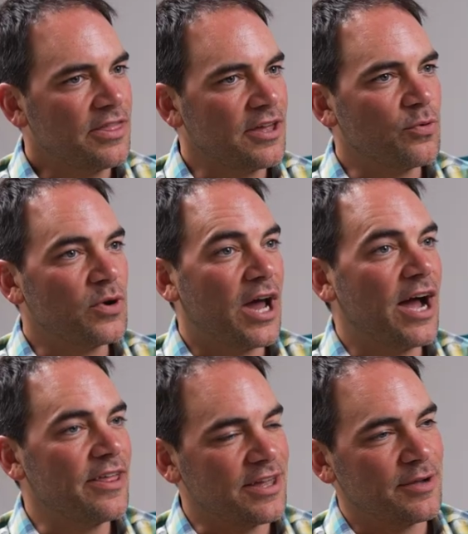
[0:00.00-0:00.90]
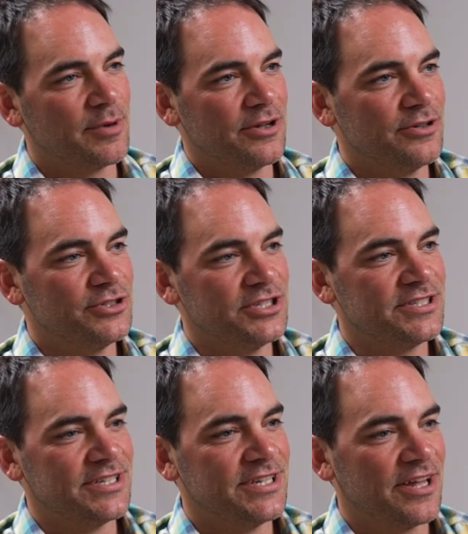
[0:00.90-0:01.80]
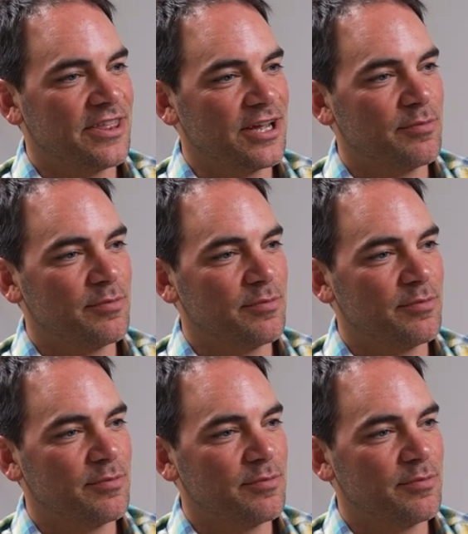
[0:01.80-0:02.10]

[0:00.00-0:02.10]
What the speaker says: think when I think about UGC, I think